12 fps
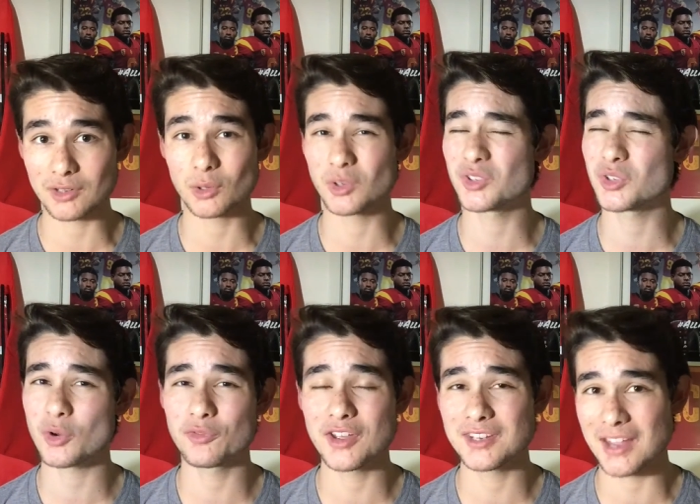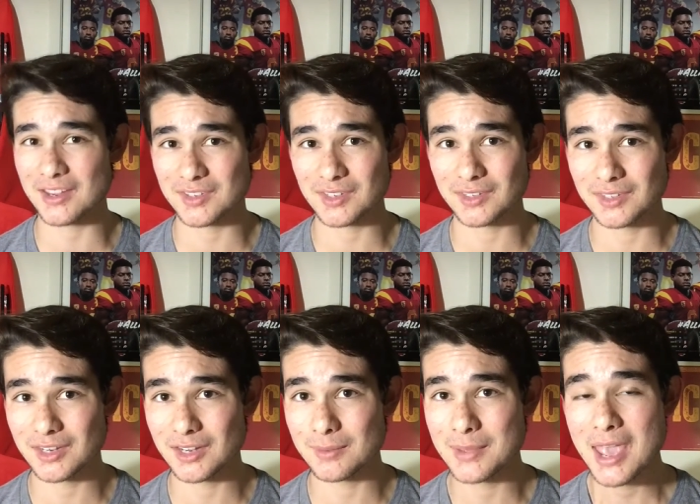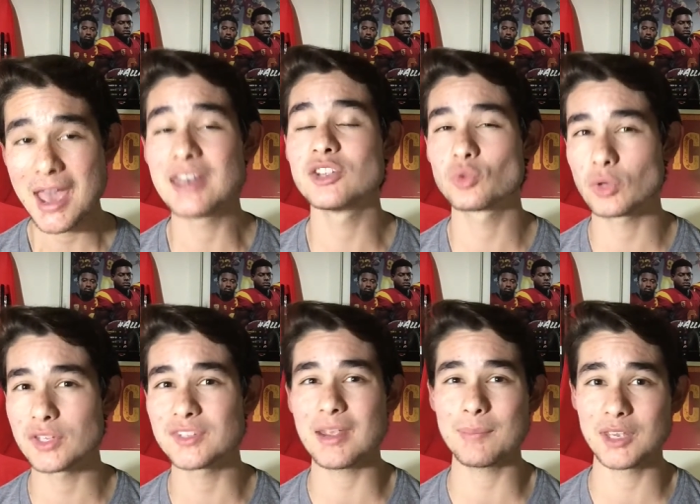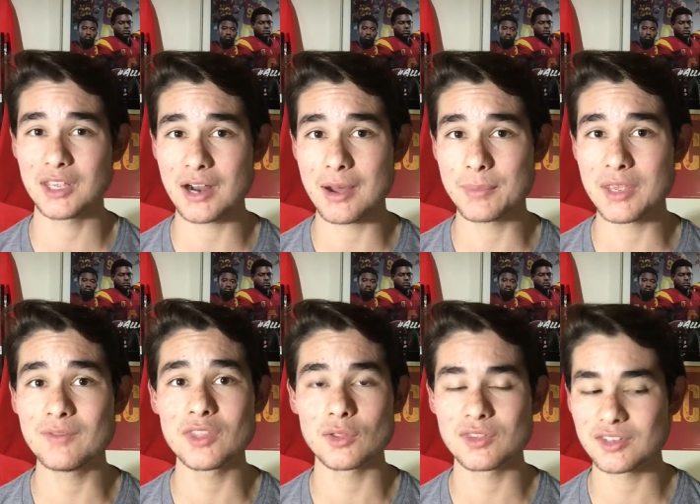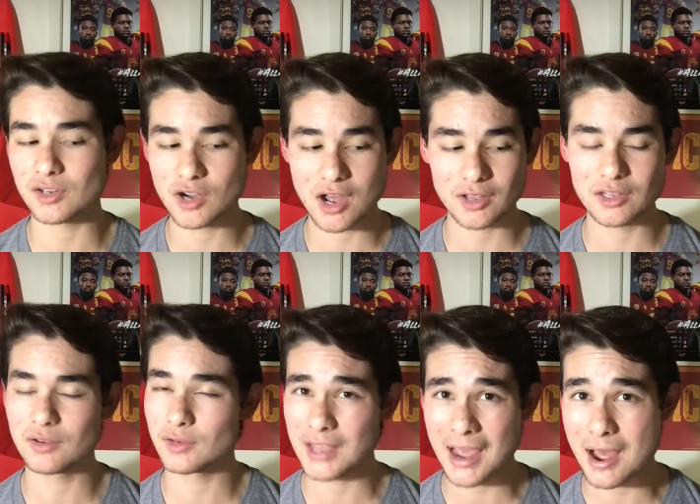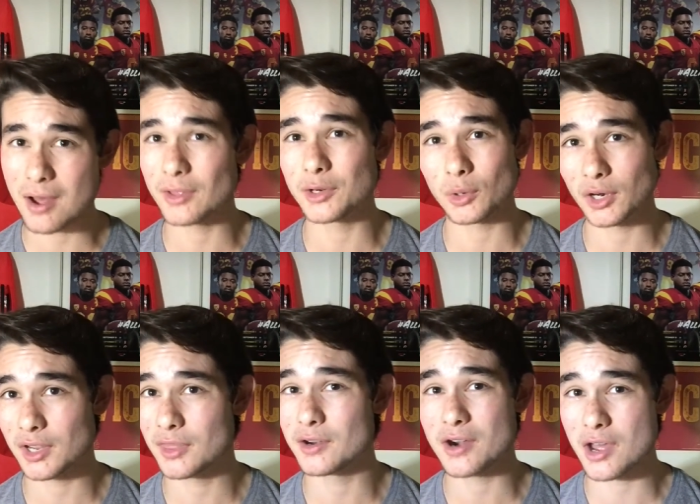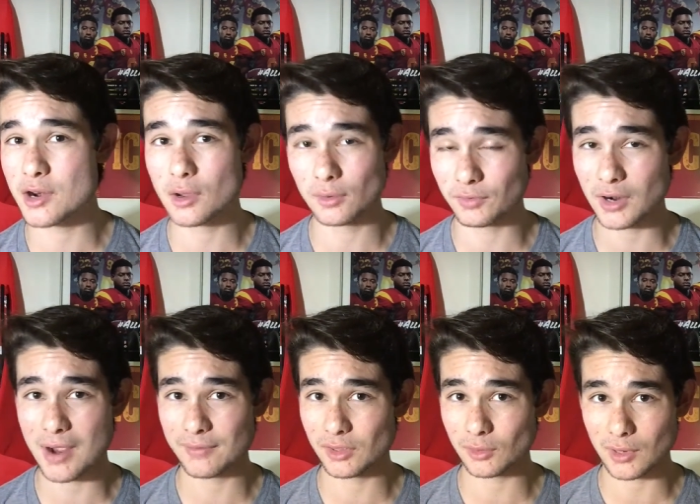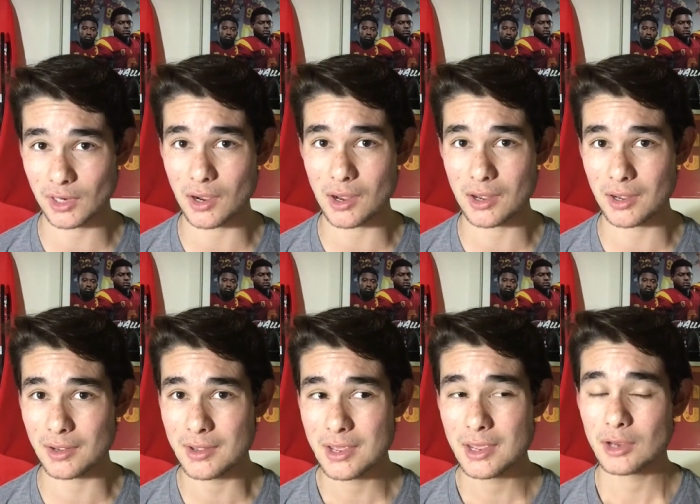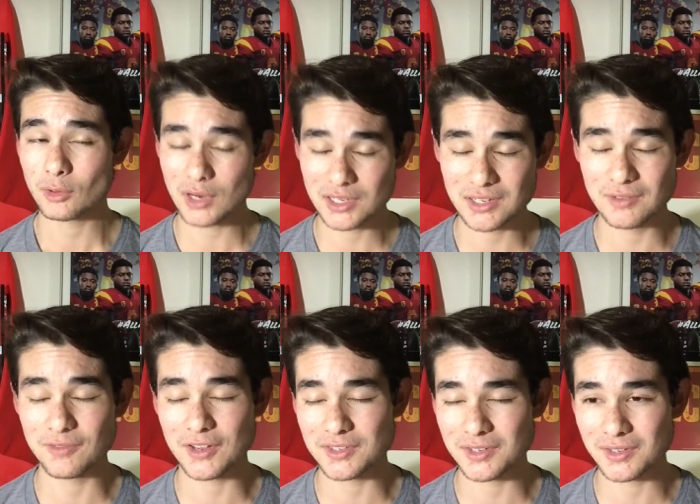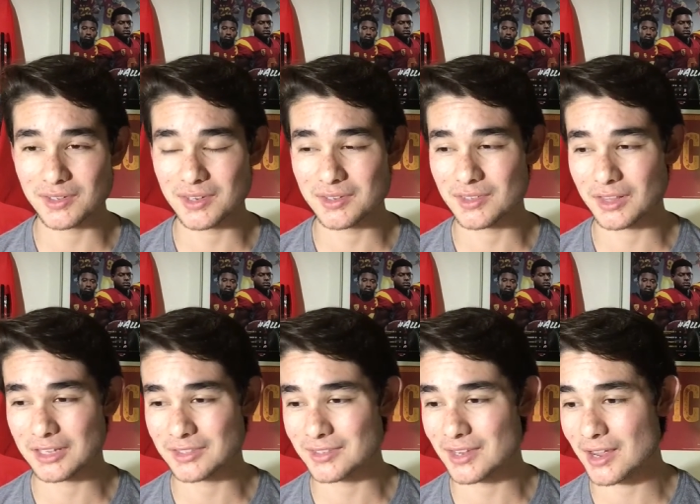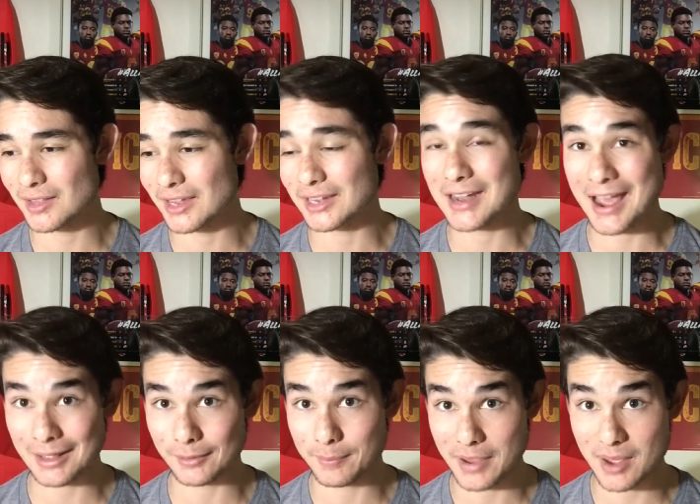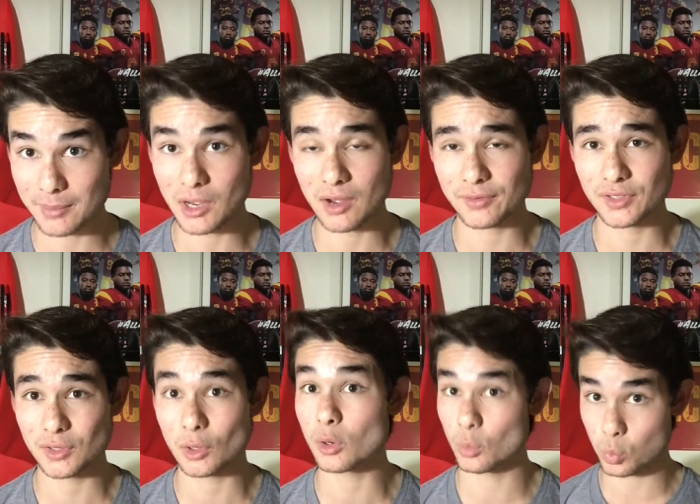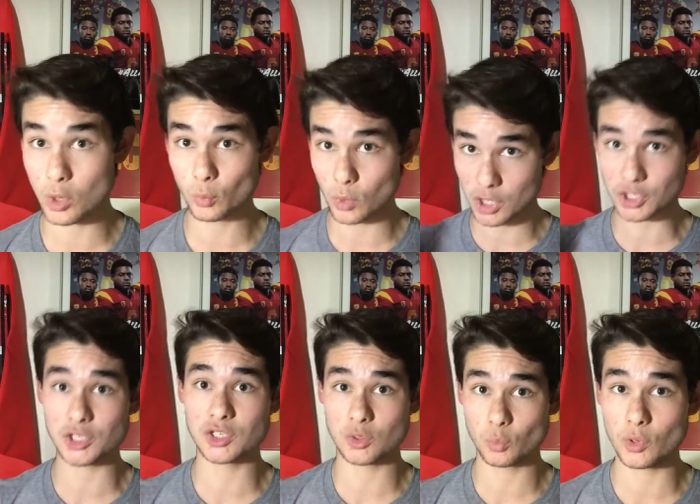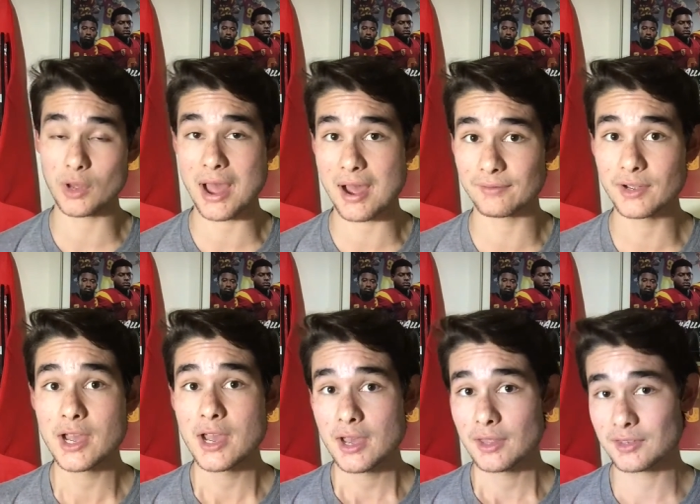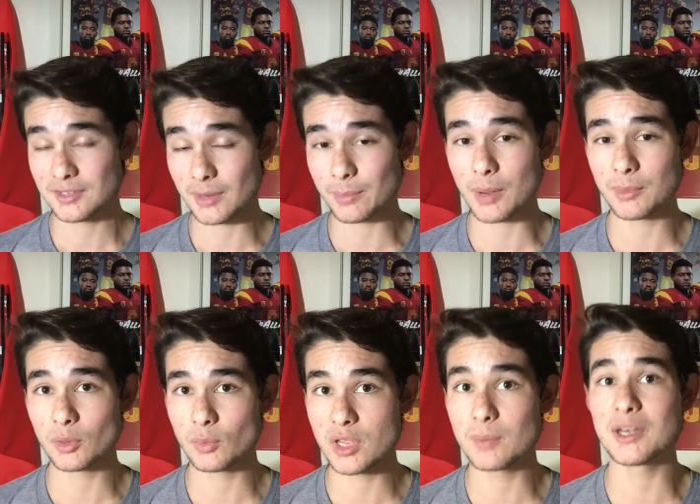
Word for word: So it's so fantastic to see him, and he's really stepping it up. Even though these are not, you know, Cal and Oregon, they're not known for having the great uh great defenses as, let's say, like in Alabama, obviously, or what Washington will have this upcoming week.